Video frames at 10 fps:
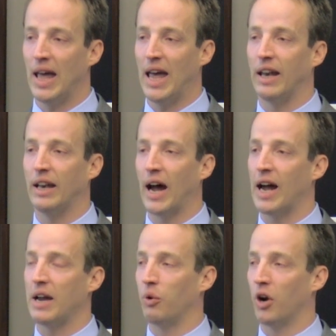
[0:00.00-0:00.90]
And
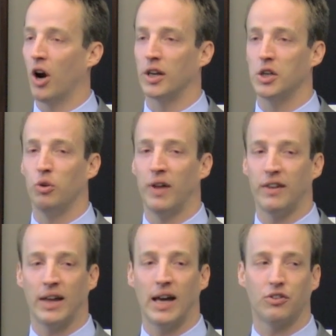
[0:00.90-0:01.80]
I would argue
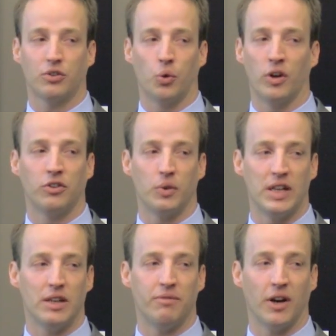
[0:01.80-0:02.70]
that that's going to
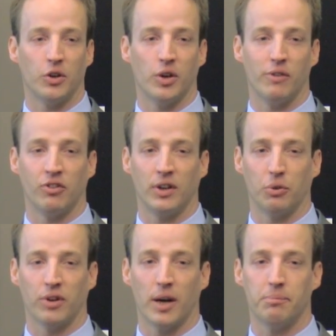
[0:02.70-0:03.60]
lead to failure every
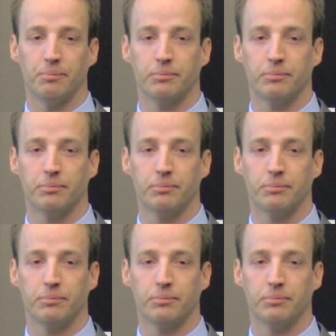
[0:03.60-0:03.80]
single time.